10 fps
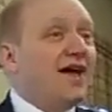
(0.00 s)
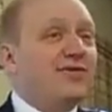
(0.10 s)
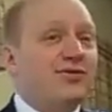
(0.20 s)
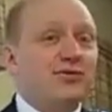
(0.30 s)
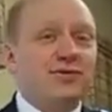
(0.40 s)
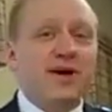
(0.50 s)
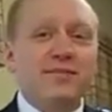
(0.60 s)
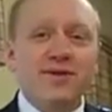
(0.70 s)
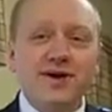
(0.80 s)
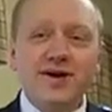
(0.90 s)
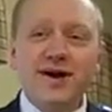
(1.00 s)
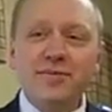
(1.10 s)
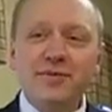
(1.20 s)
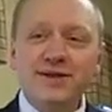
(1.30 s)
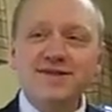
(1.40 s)
If you'll remember, a
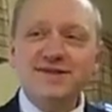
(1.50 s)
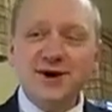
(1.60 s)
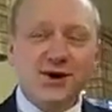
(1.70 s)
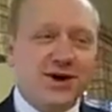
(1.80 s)
couple months ago